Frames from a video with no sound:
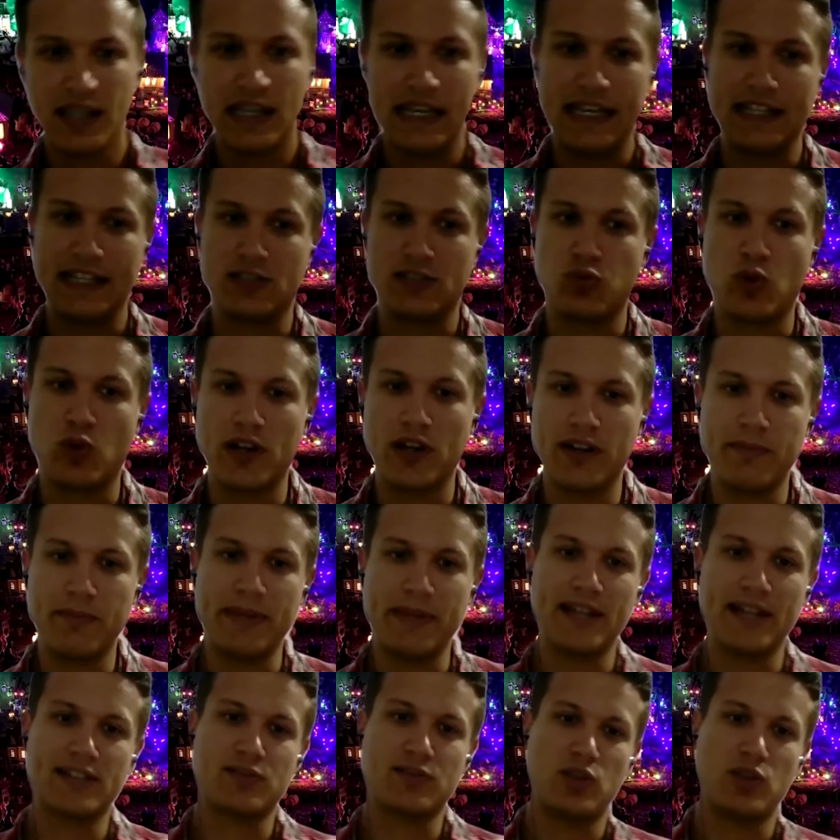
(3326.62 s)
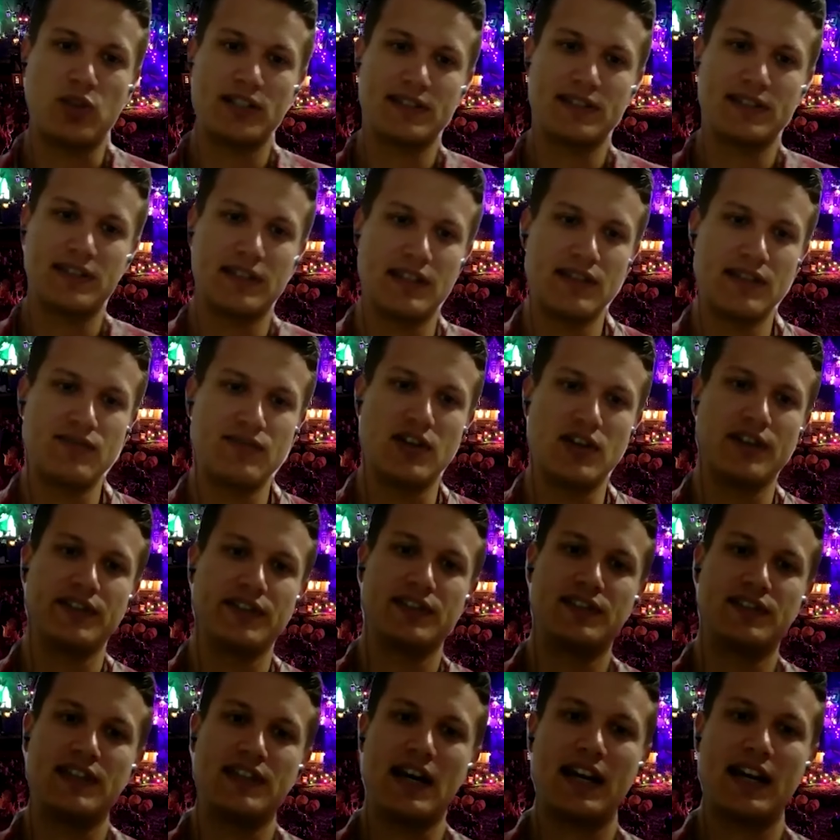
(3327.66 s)
it's one of the best ones that they've done
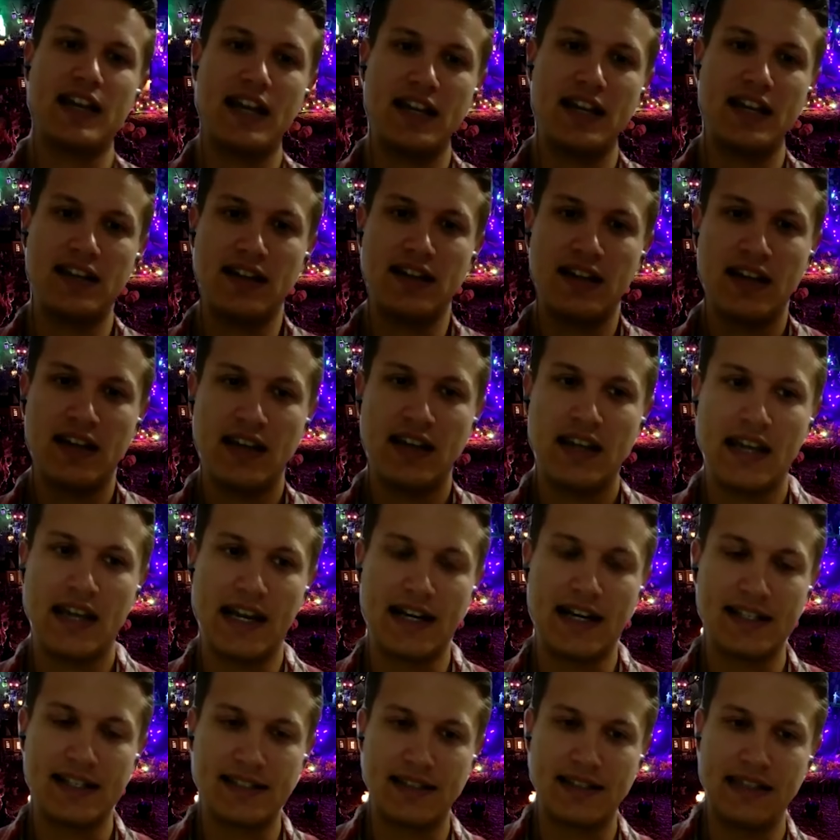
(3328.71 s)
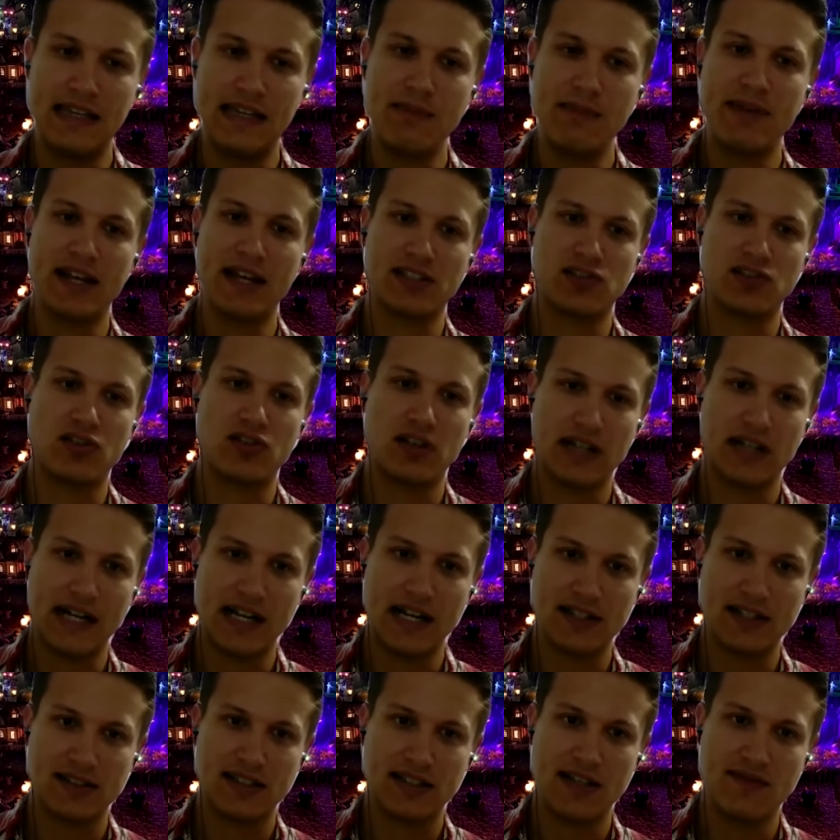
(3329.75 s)
this decade. And it's the best haunted
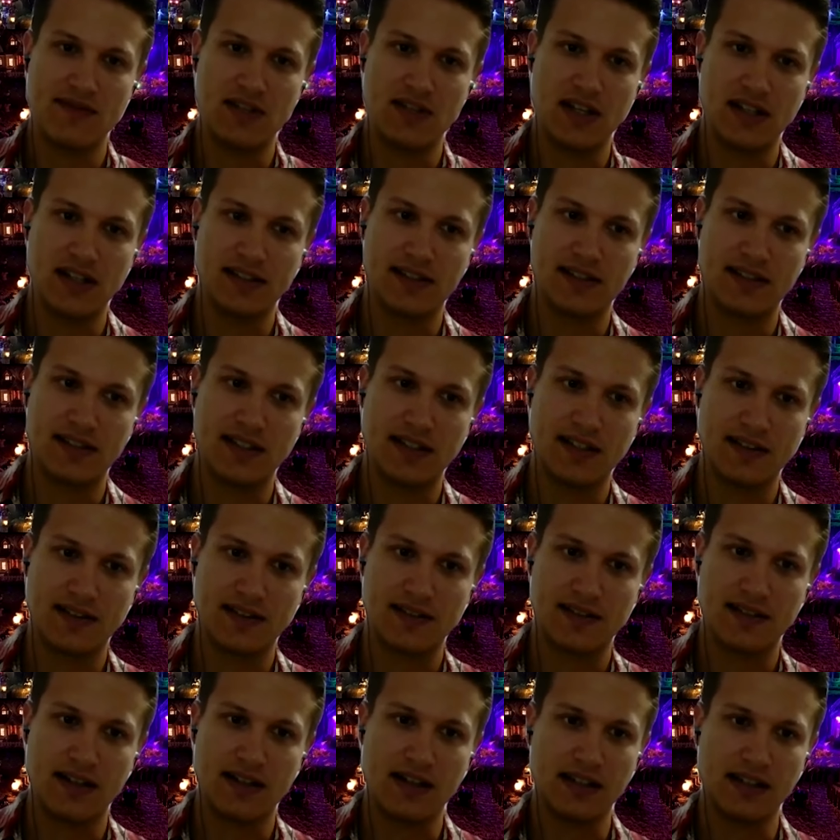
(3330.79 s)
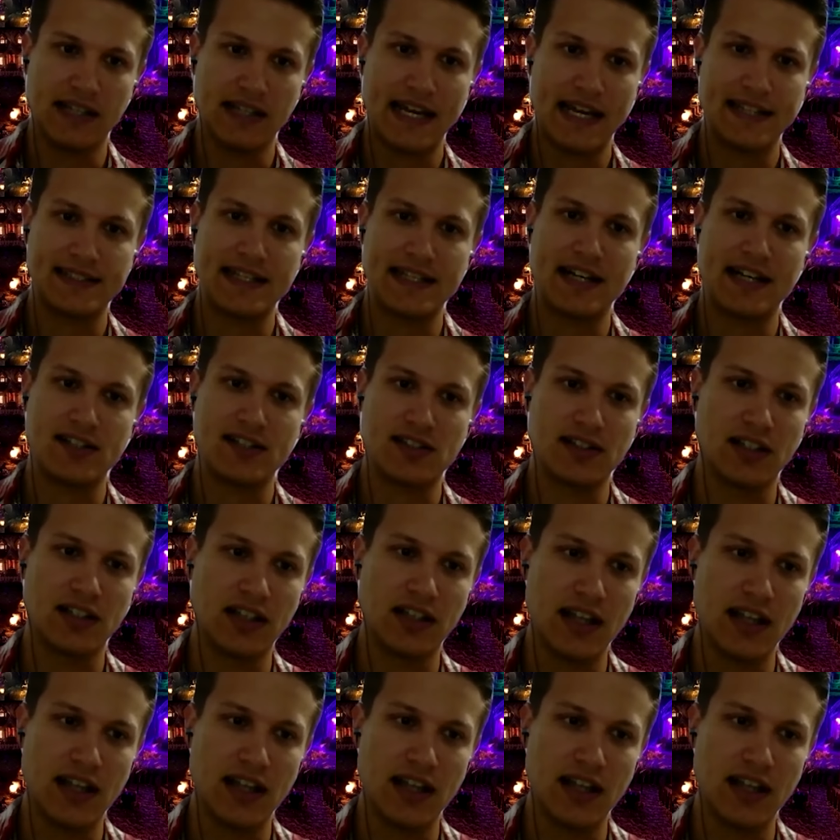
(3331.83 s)
house they've done since uh, Last House on the